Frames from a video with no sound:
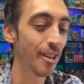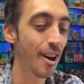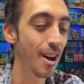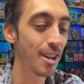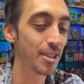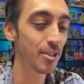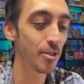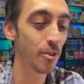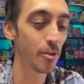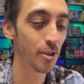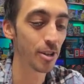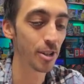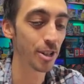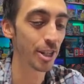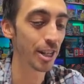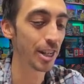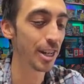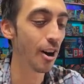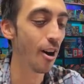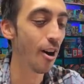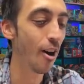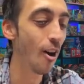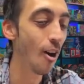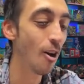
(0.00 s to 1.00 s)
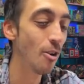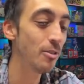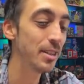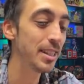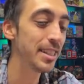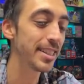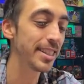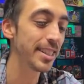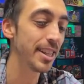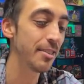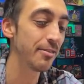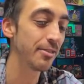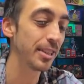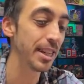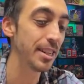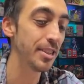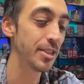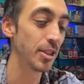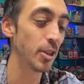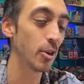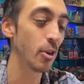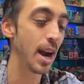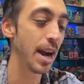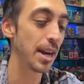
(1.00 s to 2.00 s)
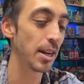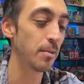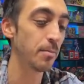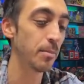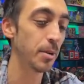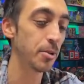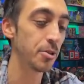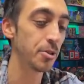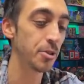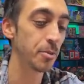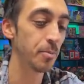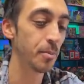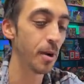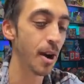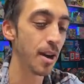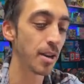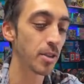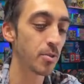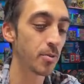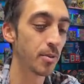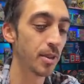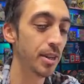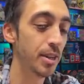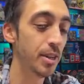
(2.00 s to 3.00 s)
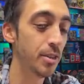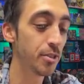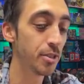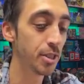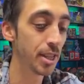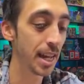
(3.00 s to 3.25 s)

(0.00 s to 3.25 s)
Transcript: Lost Origin. Always love getting to crack a booster box when a new